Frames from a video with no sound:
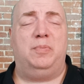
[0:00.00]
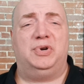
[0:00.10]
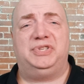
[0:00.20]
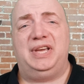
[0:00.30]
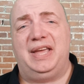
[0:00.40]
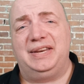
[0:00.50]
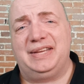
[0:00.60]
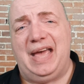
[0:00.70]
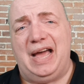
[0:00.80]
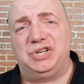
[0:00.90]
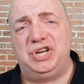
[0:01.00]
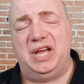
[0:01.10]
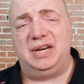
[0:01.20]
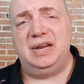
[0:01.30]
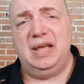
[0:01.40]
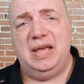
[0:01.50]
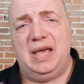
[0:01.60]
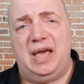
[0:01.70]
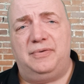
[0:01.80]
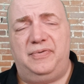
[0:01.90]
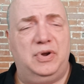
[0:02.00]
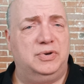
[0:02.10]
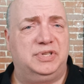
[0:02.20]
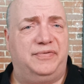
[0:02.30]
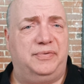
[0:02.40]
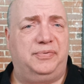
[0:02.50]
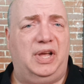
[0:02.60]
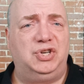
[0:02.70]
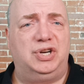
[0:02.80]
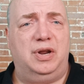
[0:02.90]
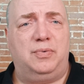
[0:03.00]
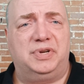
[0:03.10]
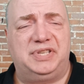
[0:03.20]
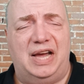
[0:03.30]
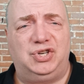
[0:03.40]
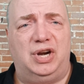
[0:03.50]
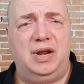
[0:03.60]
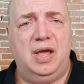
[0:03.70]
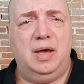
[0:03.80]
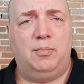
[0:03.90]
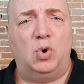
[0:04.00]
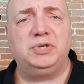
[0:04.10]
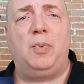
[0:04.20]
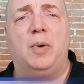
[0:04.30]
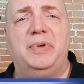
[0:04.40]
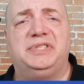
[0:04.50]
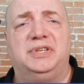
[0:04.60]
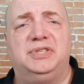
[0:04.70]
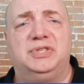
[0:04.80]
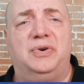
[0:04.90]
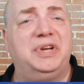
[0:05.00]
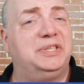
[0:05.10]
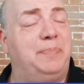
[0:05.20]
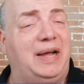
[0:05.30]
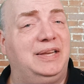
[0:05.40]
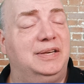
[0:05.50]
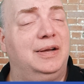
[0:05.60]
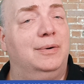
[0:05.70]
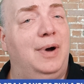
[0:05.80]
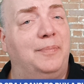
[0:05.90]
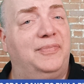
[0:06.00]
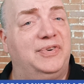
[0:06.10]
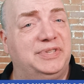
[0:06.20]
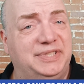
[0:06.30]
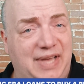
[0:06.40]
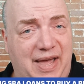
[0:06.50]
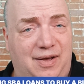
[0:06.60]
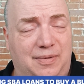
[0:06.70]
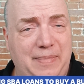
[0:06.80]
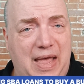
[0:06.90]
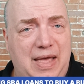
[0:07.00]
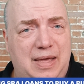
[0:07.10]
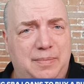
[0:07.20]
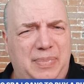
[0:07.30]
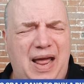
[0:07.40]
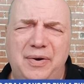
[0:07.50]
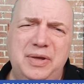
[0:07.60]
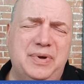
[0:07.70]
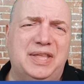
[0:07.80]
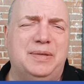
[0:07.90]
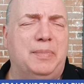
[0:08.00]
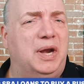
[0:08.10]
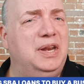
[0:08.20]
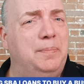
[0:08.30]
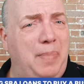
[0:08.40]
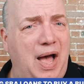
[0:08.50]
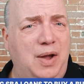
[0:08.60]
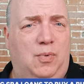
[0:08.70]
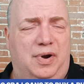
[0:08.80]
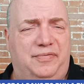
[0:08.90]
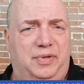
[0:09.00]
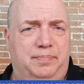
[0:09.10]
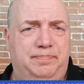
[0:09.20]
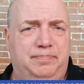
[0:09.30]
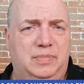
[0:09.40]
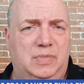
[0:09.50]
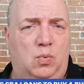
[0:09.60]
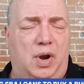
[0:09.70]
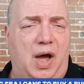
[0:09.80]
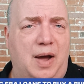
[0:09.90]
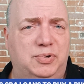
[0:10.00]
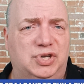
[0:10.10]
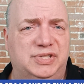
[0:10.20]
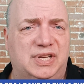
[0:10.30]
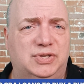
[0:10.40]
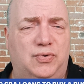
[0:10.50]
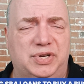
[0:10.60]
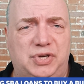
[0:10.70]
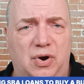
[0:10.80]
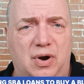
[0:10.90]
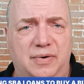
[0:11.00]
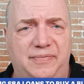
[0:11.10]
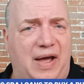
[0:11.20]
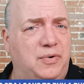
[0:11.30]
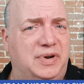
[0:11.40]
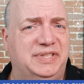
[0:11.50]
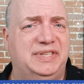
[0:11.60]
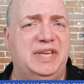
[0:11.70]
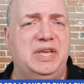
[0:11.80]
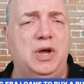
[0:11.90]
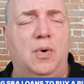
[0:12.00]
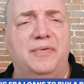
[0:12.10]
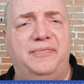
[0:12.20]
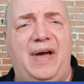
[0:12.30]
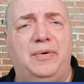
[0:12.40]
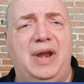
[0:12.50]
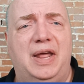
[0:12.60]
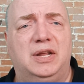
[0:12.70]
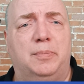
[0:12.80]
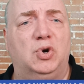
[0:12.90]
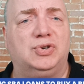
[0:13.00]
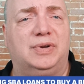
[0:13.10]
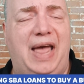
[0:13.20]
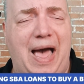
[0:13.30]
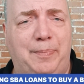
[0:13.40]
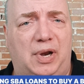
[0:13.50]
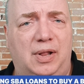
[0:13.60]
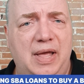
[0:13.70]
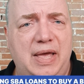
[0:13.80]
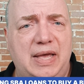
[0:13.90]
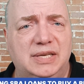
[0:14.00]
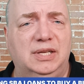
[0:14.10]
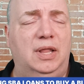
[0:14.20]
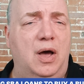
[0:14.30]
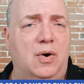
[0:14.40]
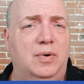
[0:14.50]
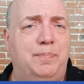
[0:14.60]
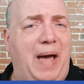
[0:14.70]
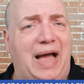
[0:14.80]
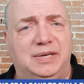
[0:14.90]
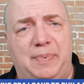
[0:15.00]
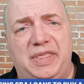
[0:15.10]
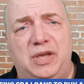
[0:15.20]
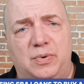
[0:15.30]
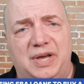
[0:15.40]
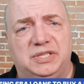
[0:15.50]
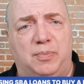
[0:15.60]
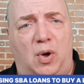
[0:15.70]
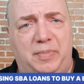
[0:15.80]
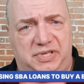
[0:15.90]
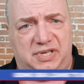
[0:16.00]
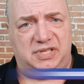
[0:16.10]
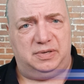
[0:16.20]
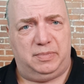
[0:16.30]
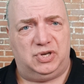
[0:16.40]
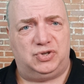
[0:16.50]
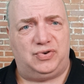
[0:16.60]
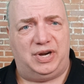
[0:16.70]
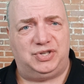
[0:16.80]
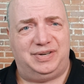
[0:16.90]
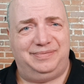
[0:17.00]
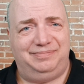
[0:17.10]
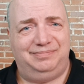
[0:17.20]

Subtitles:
boomers seeking to cash in and fears of inflation and recession, more small businesses are expected to go up for sale. But how do you get the money to buy one of them? One option, says Chris Hurn, founder and CEO of Fountainhead Commercial Capital, is a loan backed by the U.S. Small Business Administration.